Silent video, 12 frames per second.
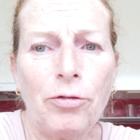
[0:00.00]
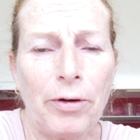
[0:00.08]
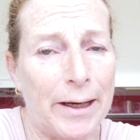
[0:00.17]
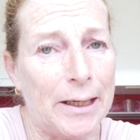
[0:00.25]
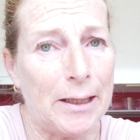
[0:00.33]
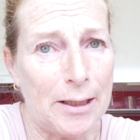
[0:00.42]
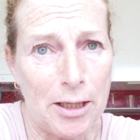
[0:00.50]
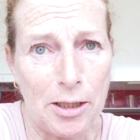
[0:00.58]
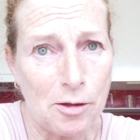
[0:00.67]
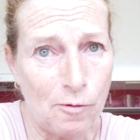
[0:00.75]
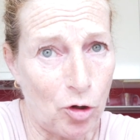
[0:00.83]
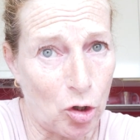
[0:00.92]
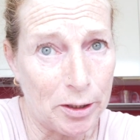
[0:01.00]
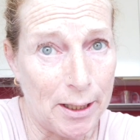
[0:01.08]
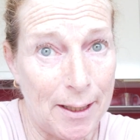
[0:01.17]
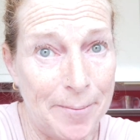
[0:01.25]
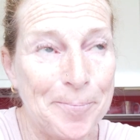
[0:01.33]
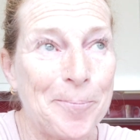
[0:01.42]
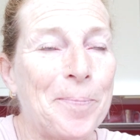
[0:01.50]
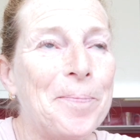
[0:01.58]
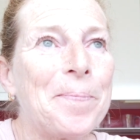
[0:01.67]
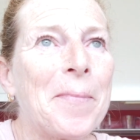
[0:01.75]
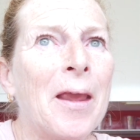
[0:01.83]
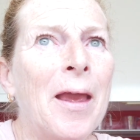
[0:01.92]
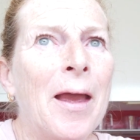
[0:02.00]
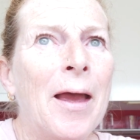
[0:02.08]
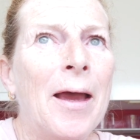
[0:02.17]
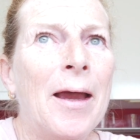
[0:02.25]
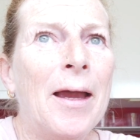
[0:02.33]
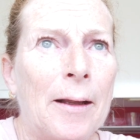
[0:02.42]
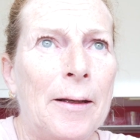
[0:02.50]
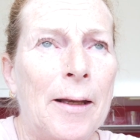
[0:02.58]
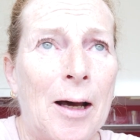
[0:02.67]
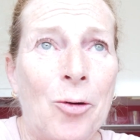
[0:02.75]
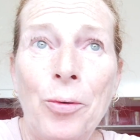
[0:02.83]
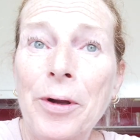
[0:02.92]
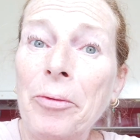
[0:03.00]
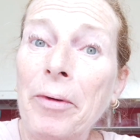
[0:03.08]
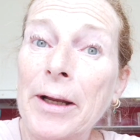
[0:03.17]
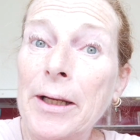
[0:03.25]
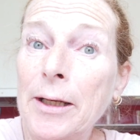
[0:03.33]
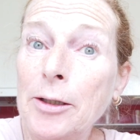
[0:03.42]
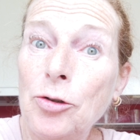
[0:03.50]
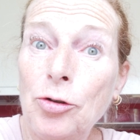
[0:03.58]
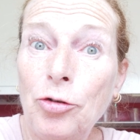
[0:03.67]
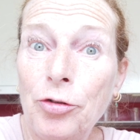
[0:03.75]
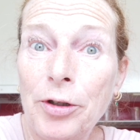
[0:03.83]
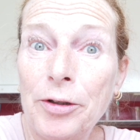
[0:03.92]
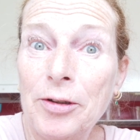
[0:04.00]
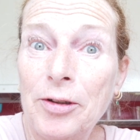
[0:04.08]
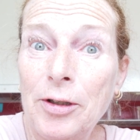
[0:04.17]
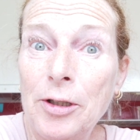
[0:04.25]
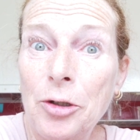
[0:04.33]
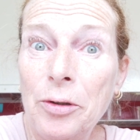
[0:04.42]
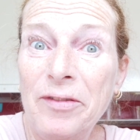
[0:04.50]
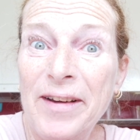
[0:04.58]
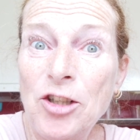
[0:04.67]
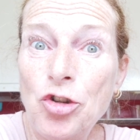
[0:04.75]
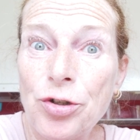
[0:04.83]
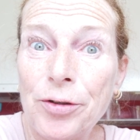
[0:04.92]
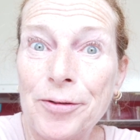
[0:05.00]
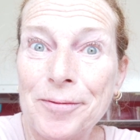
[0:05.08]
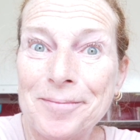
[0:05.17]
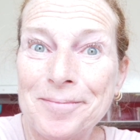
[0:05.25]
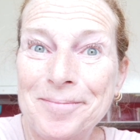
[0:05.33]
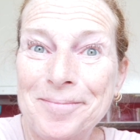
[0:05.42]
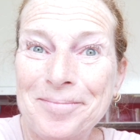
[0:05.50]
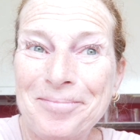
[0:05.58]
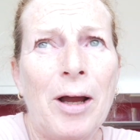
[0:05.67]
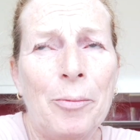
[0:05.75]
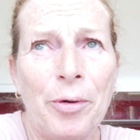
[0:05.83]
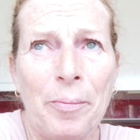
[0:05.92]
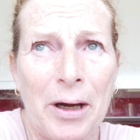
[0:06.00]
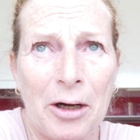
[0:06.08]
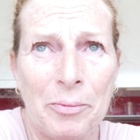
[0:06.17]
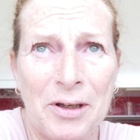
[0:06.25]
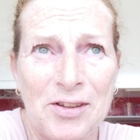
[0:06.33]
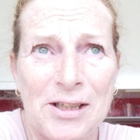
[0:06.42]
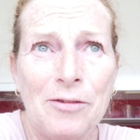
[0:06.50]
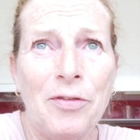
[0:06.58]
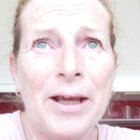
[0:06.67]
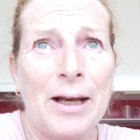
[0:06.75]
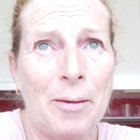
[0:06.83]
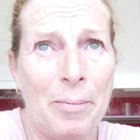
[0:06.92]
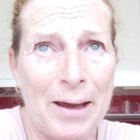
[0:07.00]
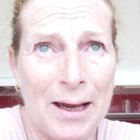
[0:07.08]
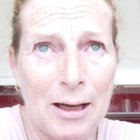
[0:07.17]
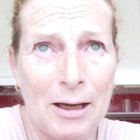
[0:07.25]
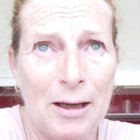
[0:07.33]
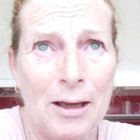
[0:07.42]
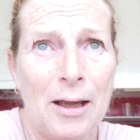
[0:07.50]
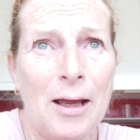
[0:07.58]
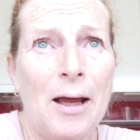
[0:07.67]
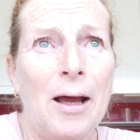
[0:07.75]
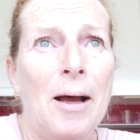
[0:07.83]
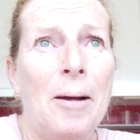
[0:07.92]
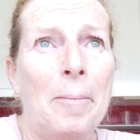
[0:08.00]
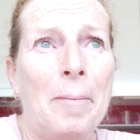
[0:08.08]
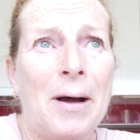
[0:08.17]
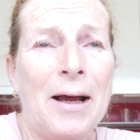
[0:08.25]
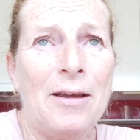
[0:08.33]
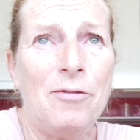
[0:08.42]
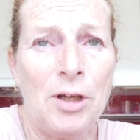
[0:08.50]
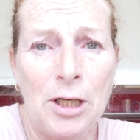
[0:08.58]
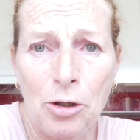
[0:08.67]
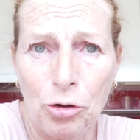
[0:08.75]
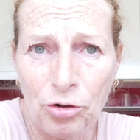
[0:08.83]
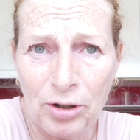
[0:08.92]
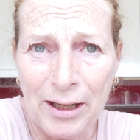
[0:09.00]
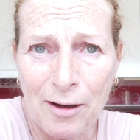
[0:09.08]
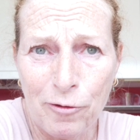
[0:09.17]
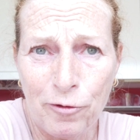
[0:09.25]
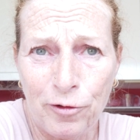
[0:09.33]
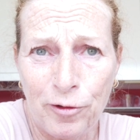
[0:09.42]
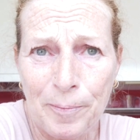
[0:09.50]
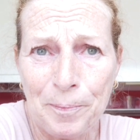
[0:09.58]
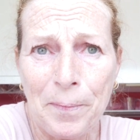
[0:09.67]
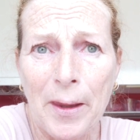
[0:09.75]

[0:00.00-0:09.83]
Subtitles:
Friday is vlog day. Now we're ready to start the new adventure. So I'm preparing myself, then I pack my video stuff